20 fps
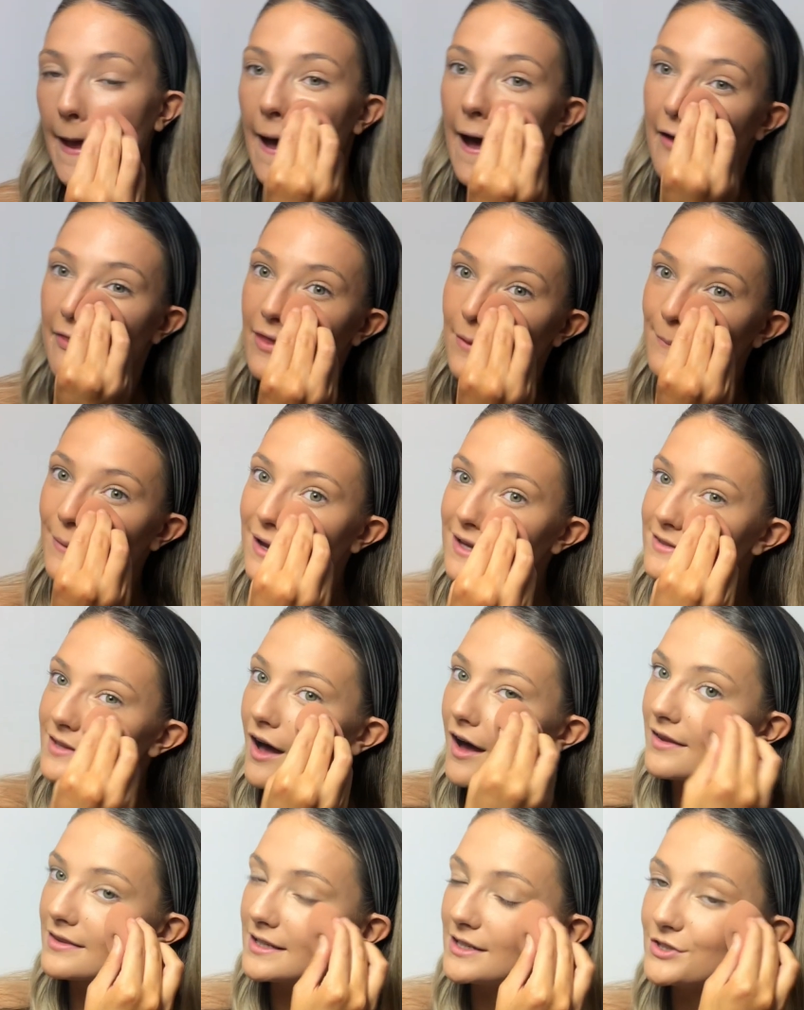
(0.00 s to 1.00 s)
And then my
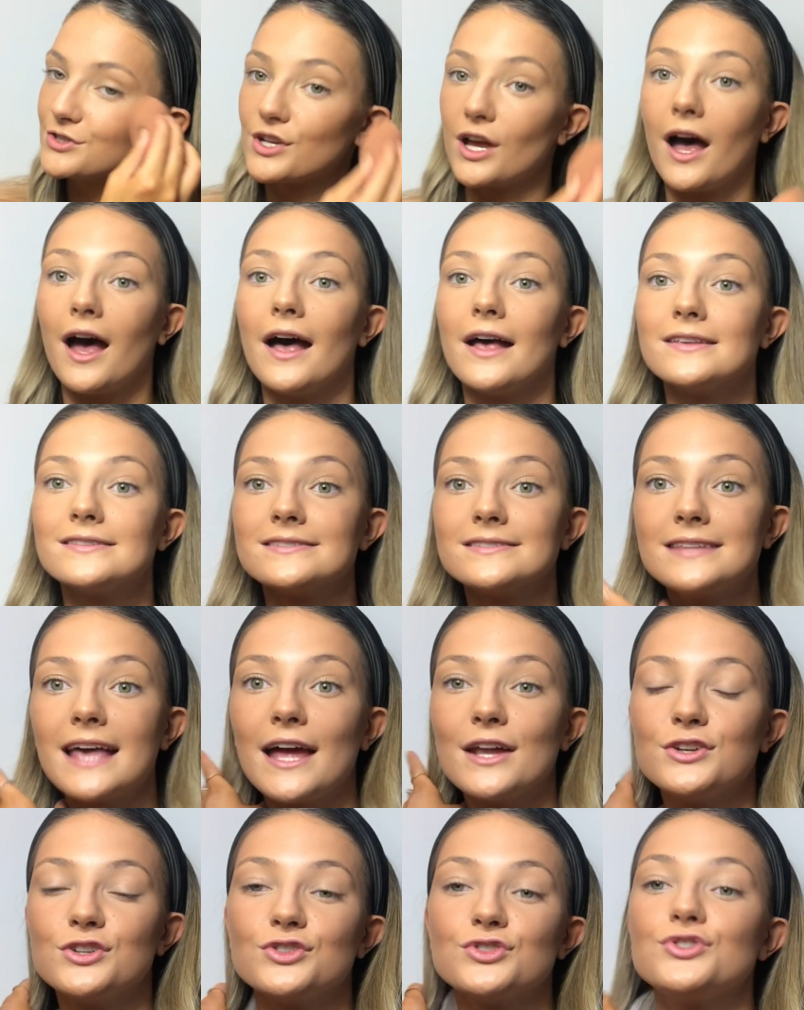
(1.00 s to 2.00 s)
guitar teacher
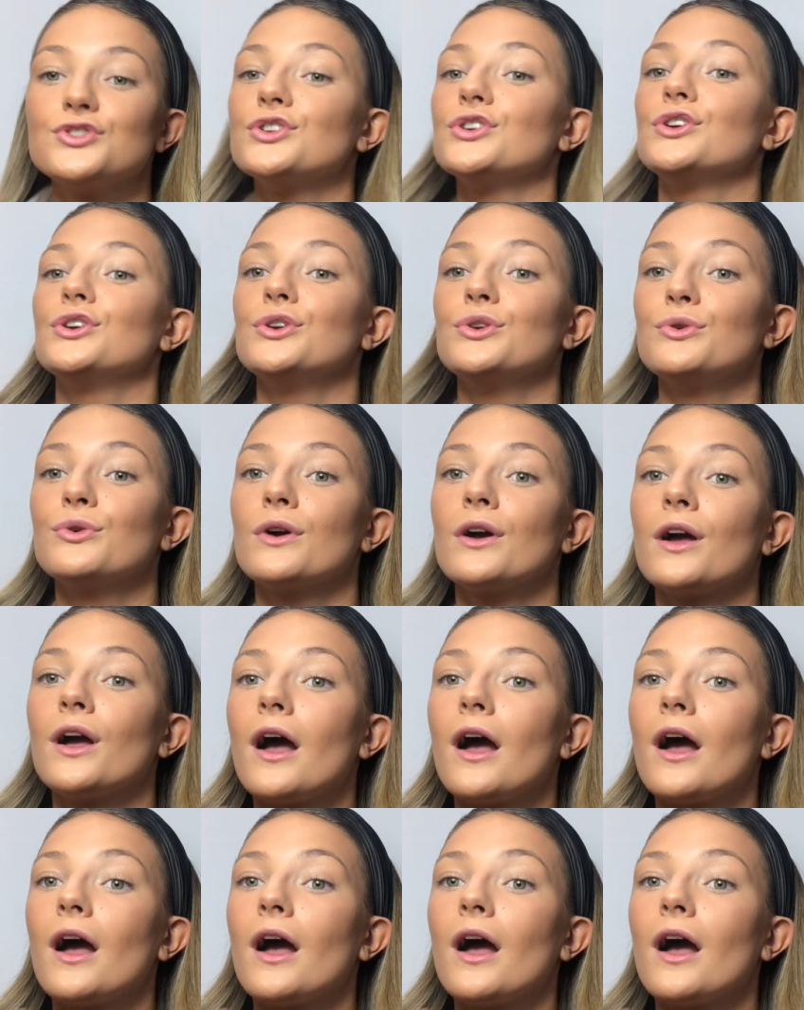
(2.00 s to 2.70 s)
said to